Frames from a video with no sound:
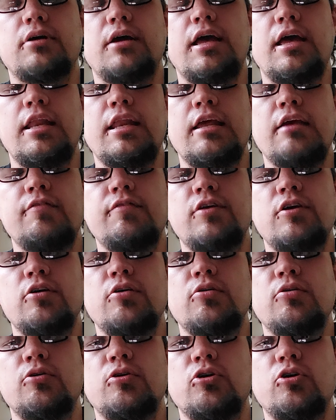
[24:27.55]
any of
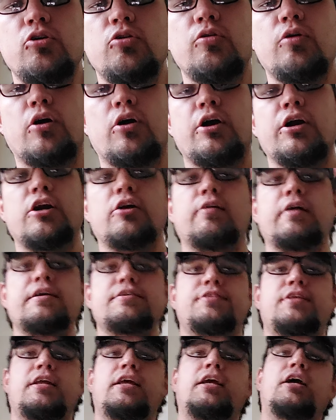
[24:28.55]
you who are
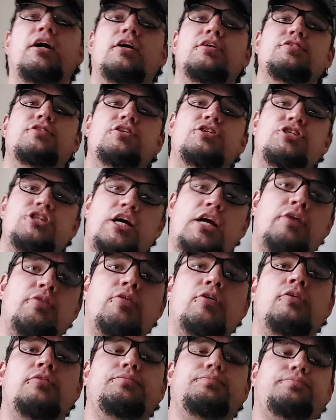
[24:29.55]
interested in guns in
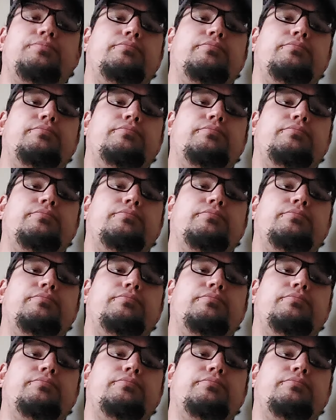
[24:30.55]
general,